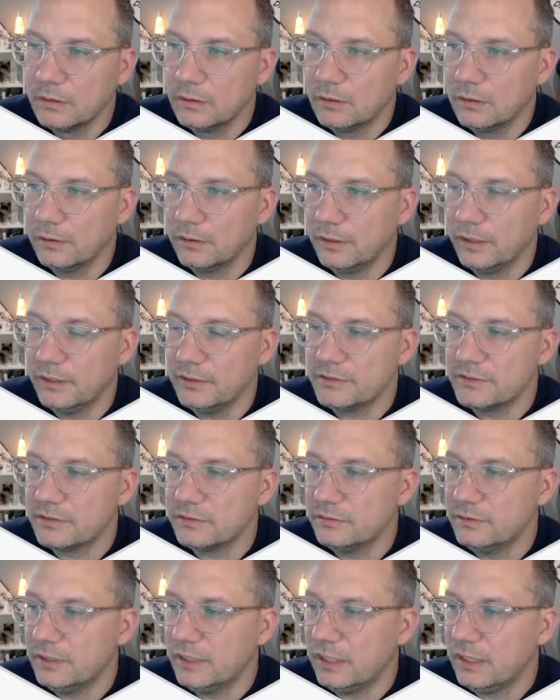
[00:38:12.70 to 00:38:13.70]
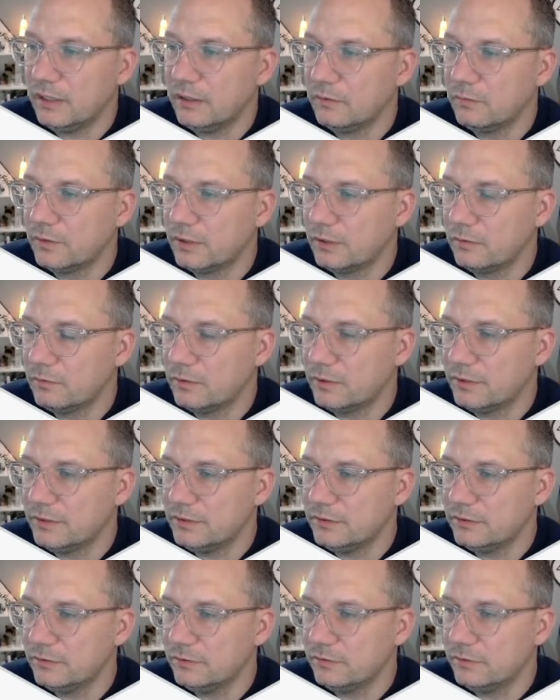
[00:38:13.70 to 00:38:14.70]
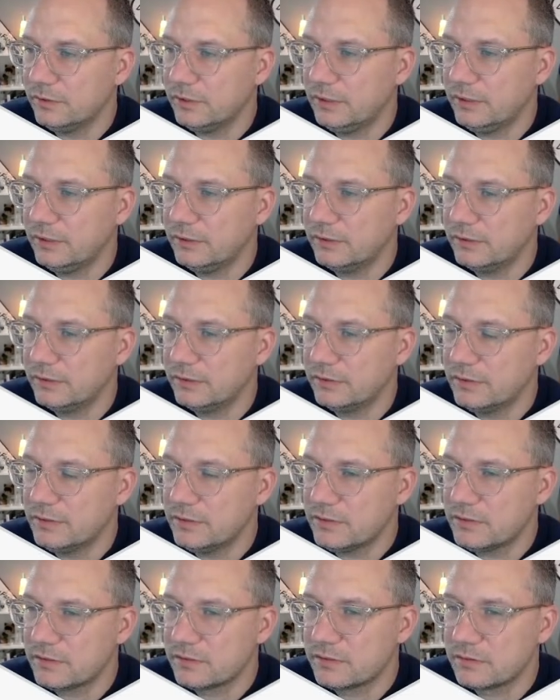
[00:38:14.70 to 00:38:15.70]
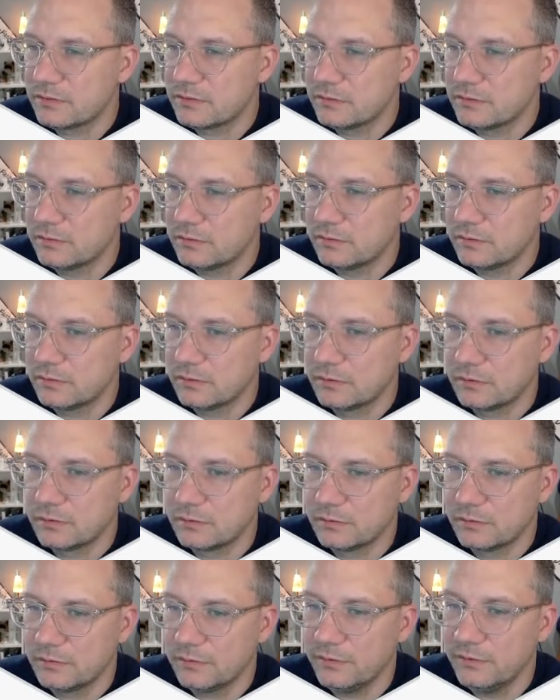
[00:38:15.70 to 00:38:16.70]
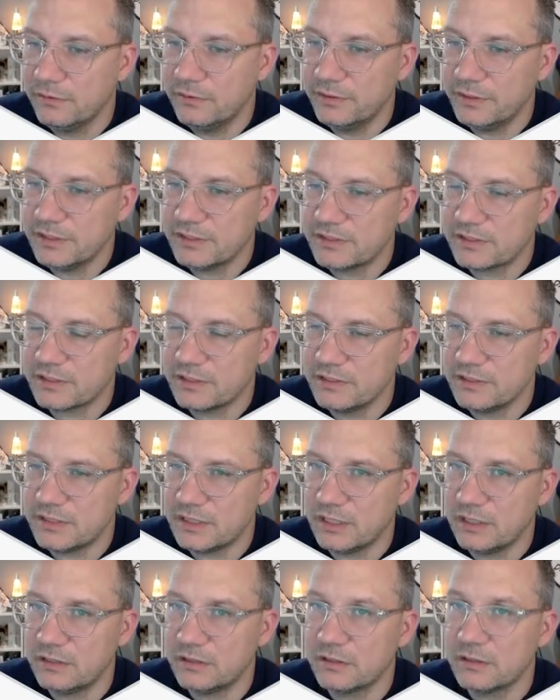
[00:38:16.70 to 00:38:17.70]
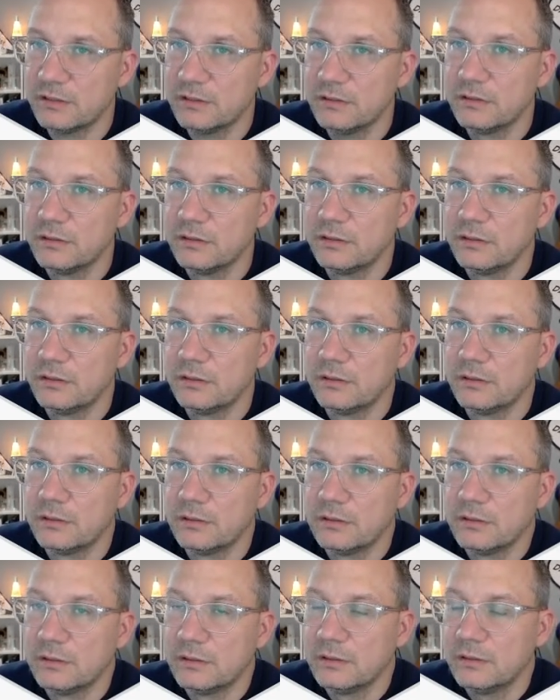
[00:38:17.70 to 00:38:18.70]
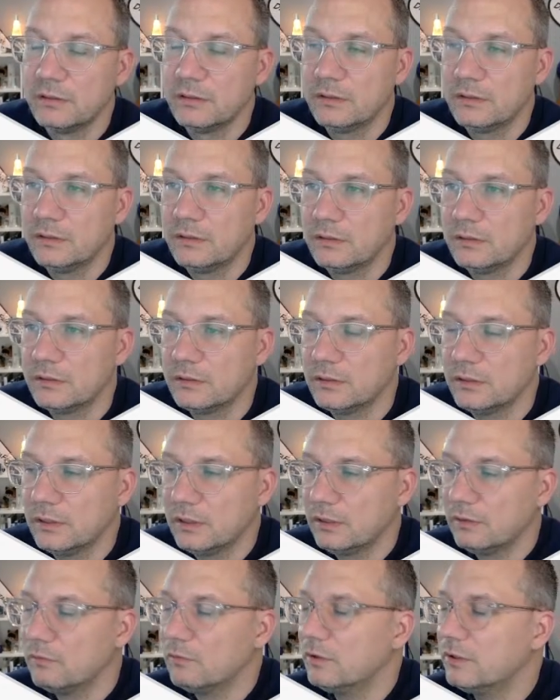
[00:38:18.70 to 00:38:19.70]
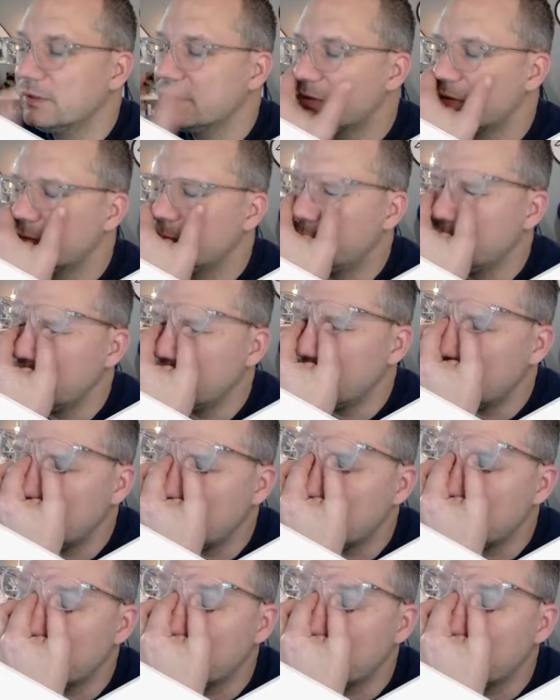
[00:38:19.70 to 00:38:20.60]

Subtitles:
All right, so now what I want to do is this container, I want it to be